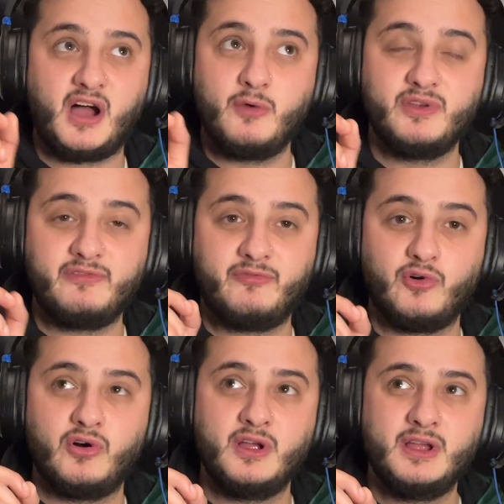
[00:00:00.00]
I would have
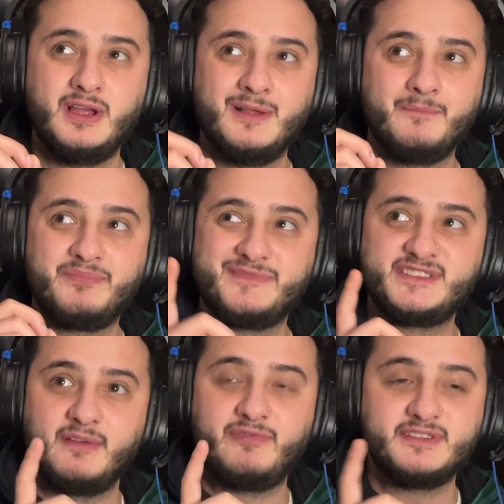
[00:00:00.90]
thought,
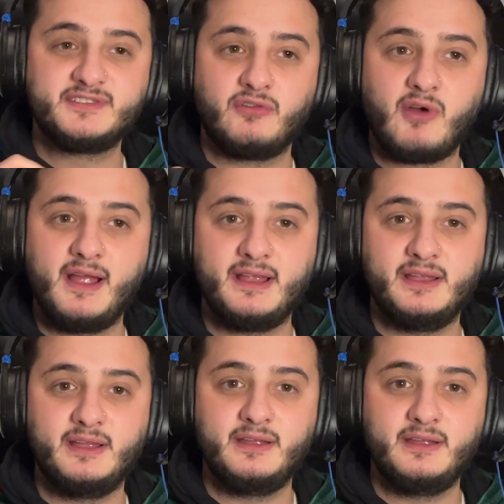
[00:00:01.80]
something's not right here.